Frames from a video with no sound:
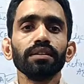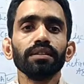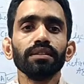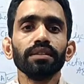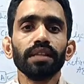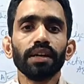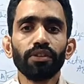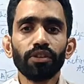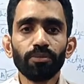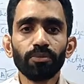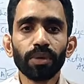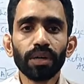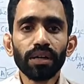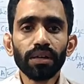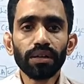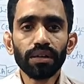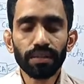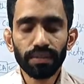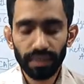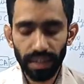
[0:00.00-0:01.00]

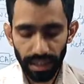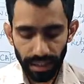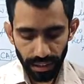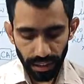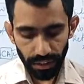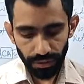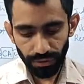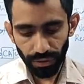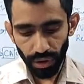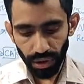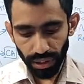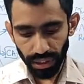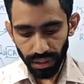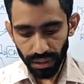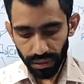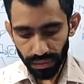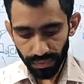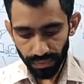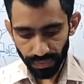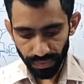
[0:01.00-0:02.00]
November
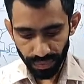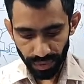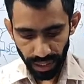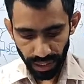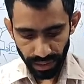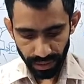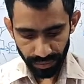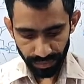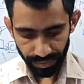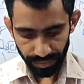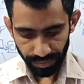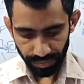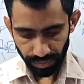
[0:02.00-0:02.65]
1949.